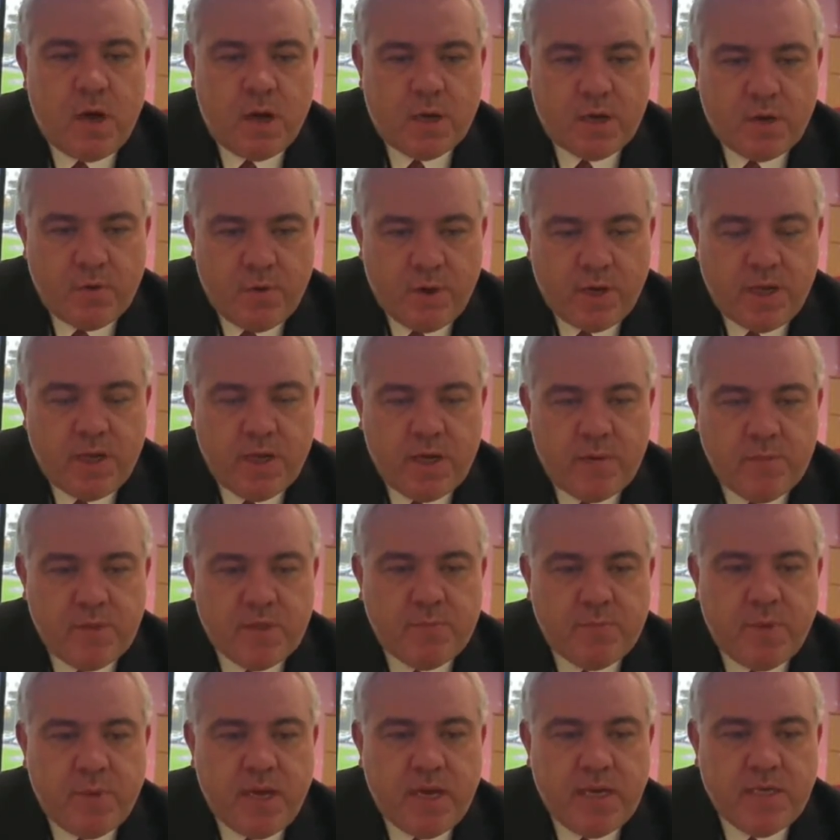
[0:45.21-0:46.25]
Our curriculum
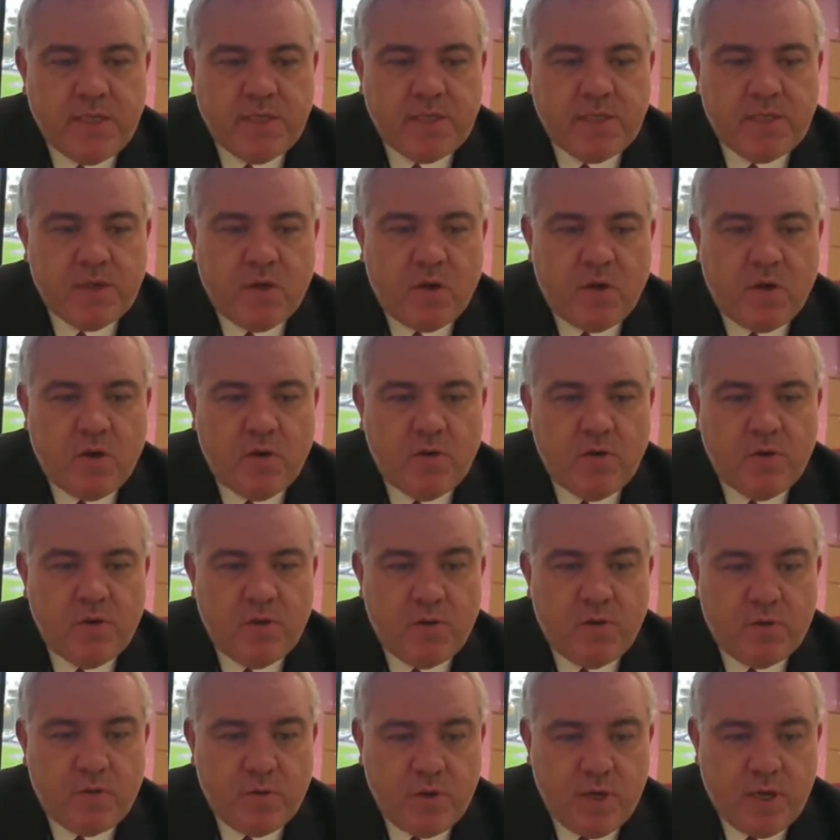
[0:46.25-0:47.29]
is based
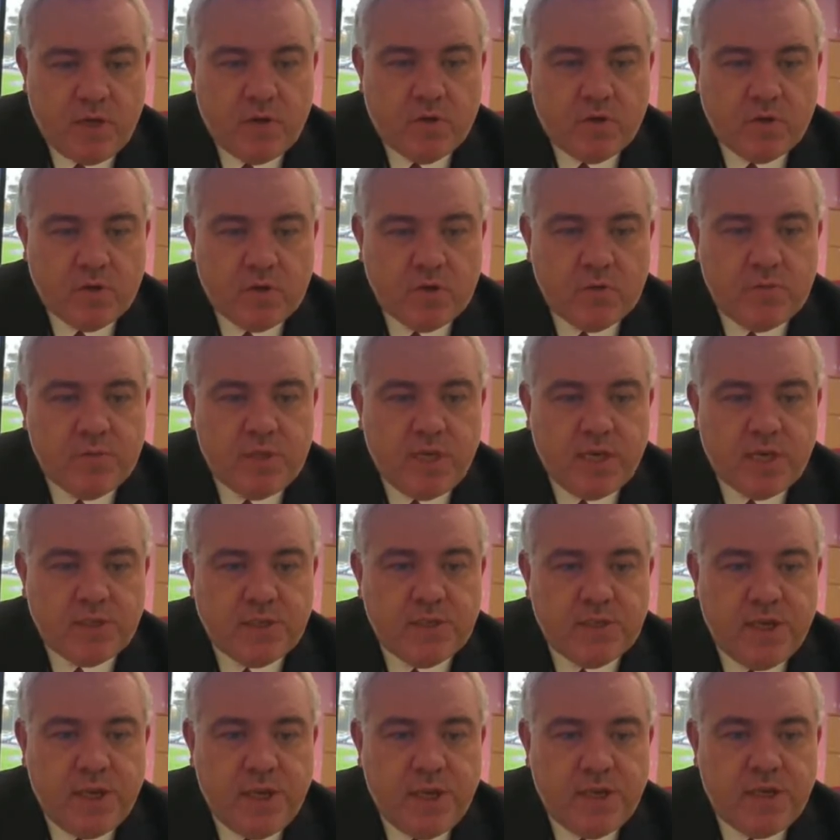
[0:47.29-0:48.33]
on the three core
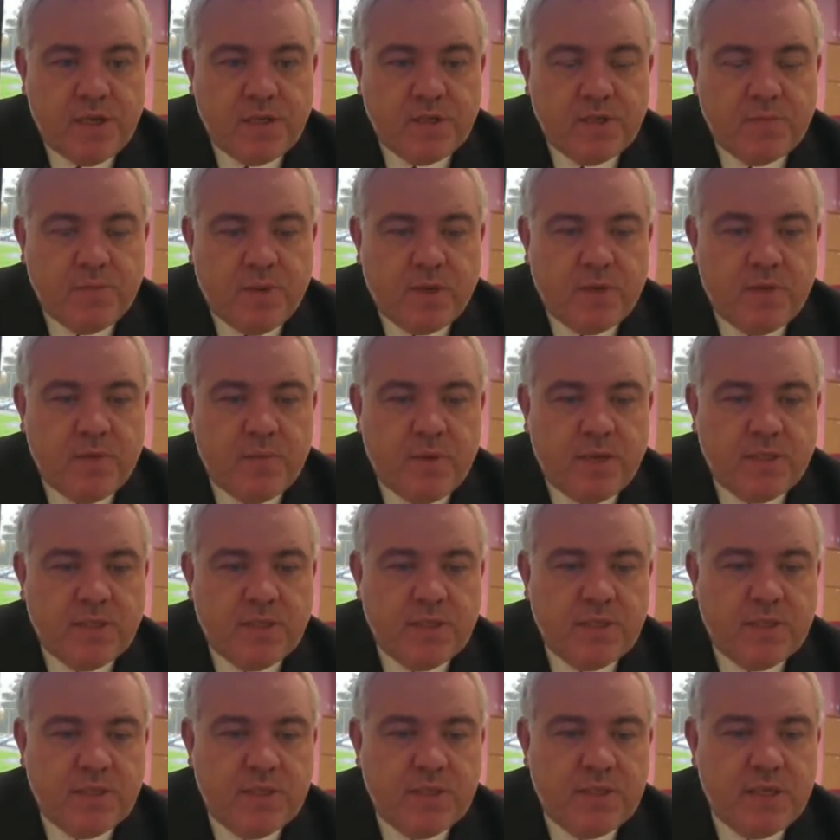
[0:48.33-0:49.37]
subjects, English,
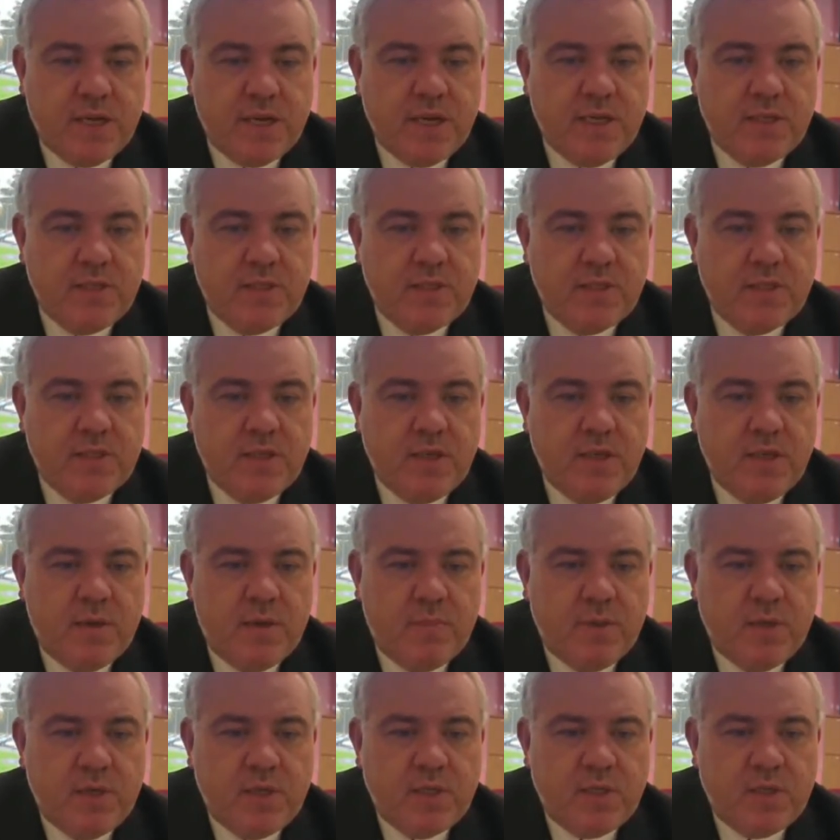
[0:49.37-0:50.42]
Mathematics and Science,
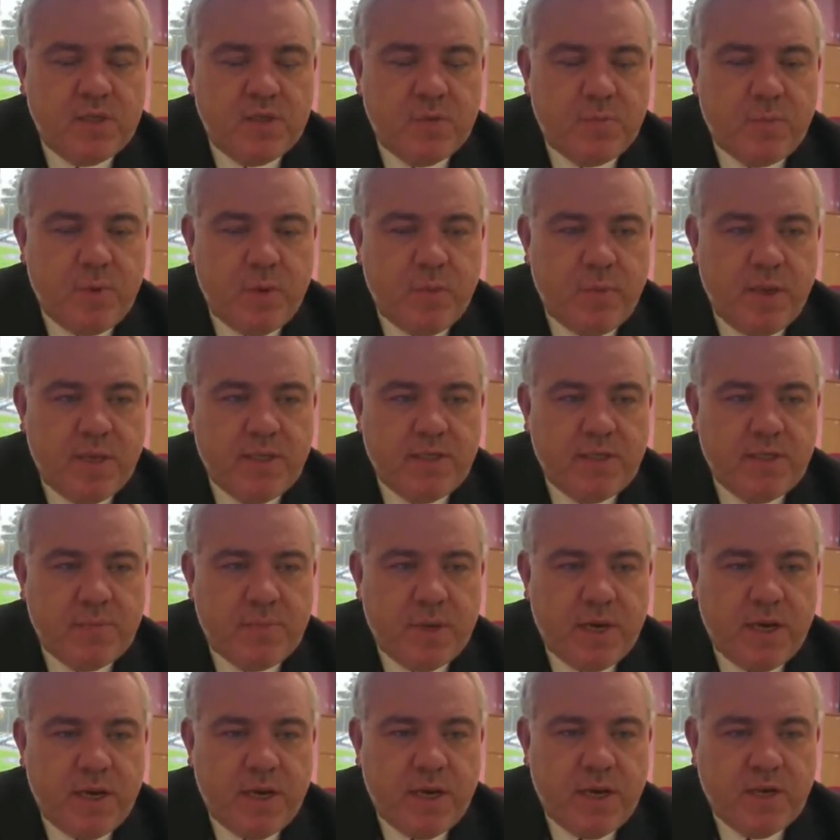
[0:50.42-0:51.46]
but it's supplemented
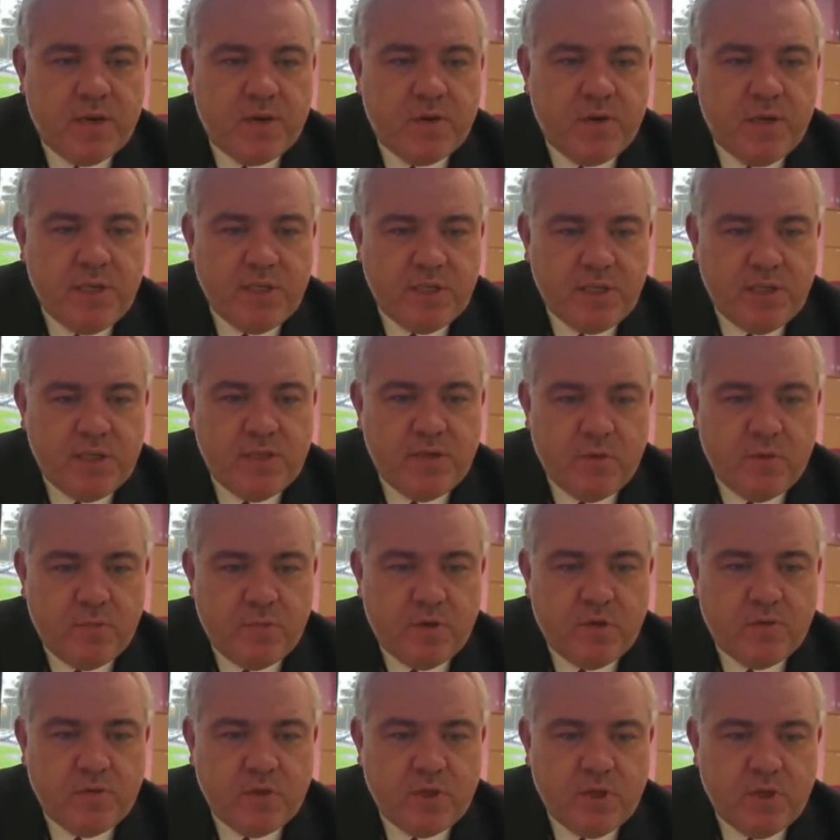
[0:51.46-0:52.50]
by an increasing
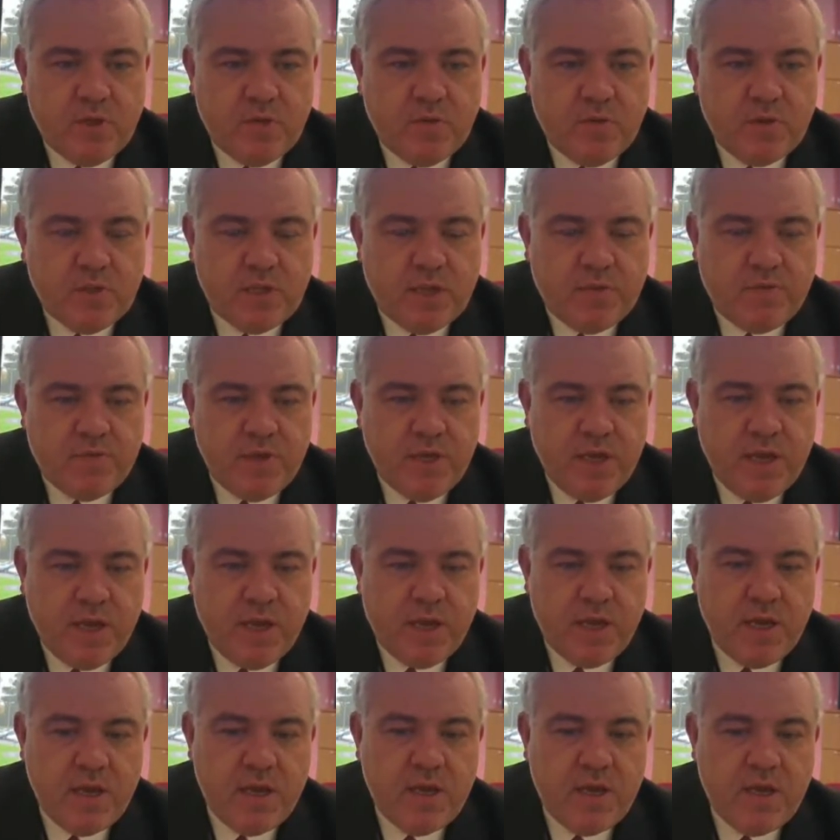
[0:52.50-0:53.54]
number of students every
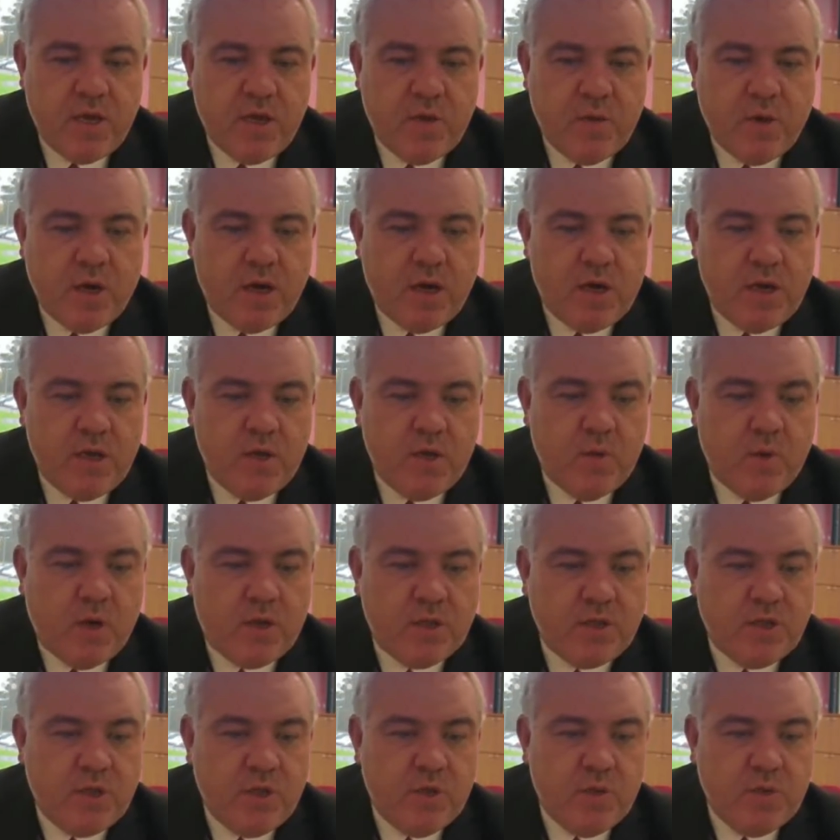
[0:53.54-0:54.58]
year who are, who
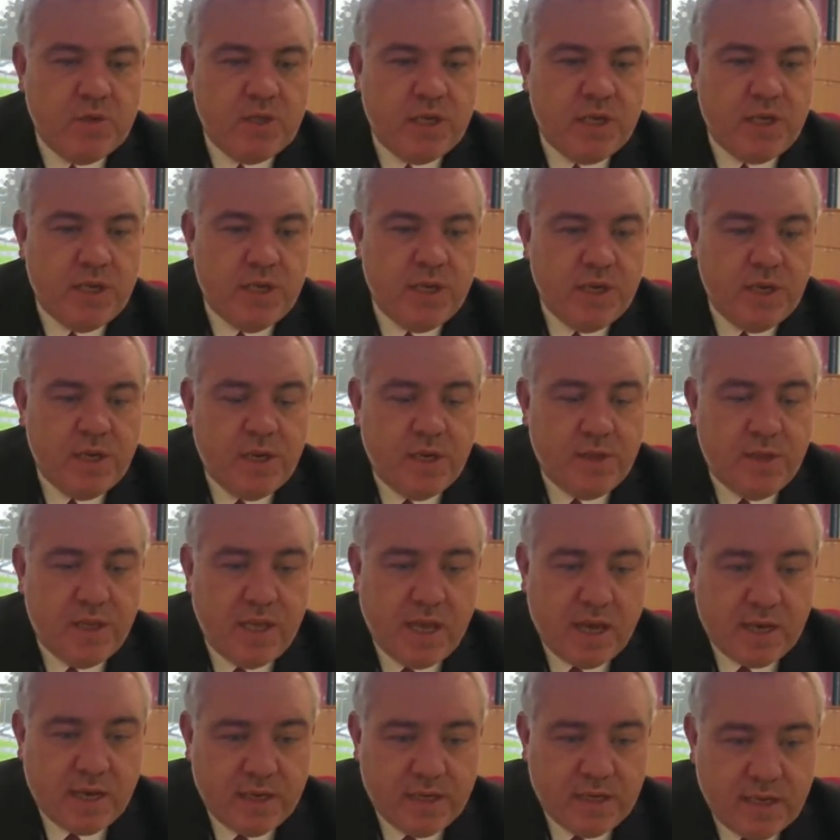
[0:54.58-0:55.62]
are choosing
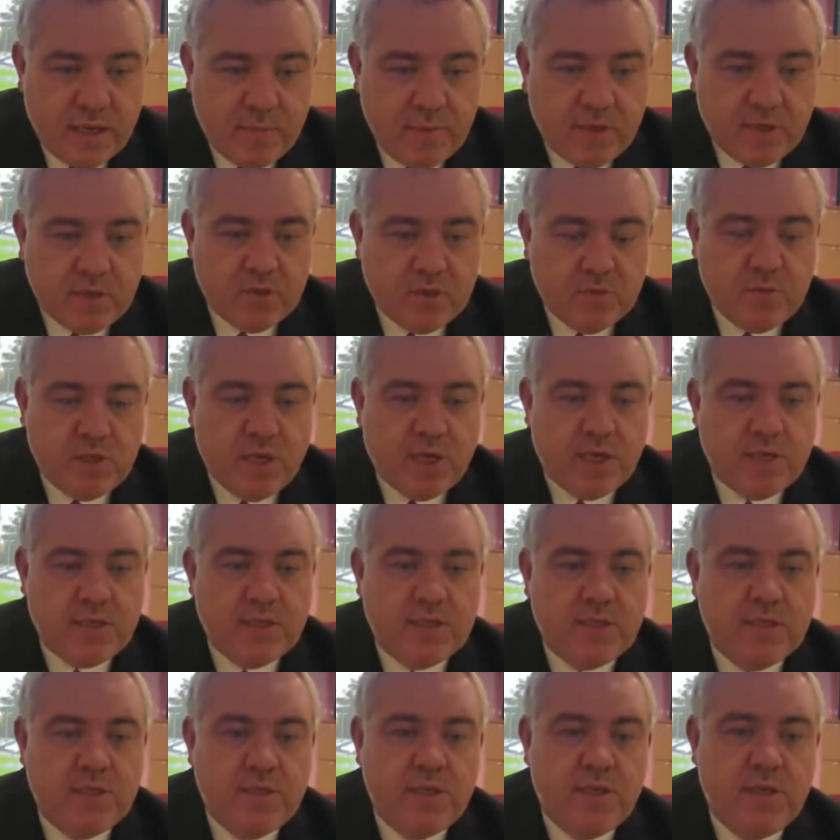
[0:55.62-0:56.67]
the academic
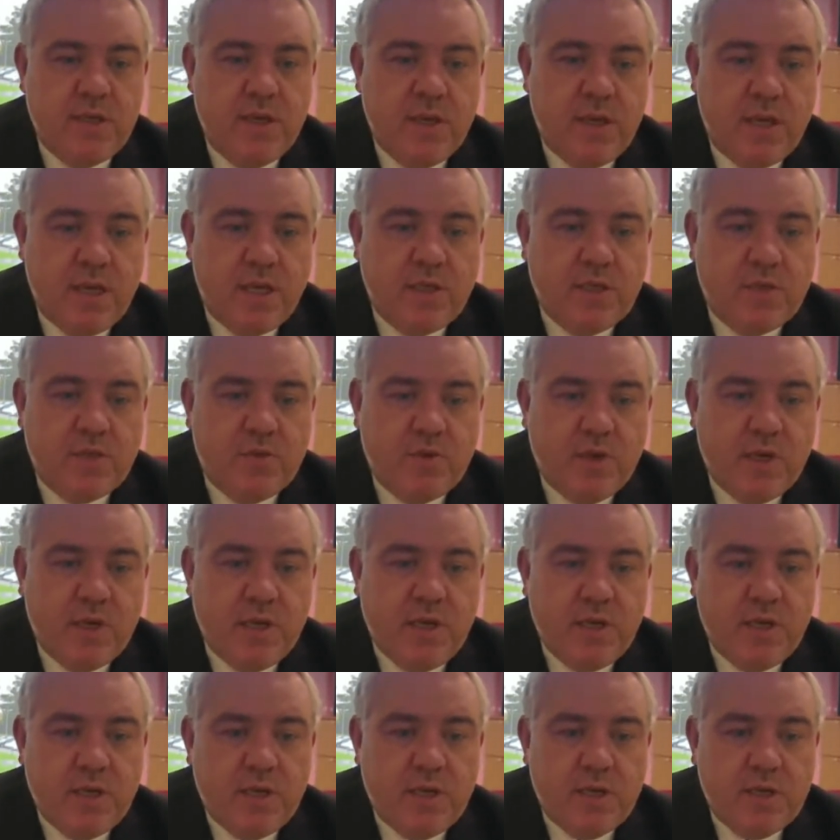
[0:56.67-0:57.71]
subjects, history,